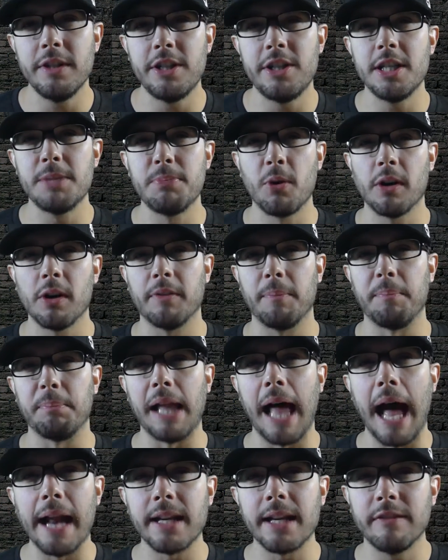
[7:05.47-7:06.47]
She's more of a
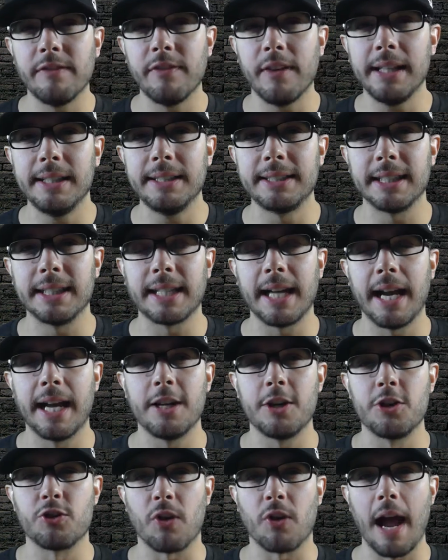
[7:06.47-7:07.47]
plot device that kind
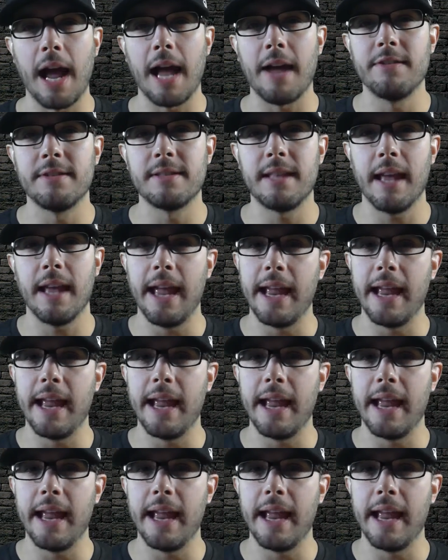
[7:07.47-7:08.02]
of drives the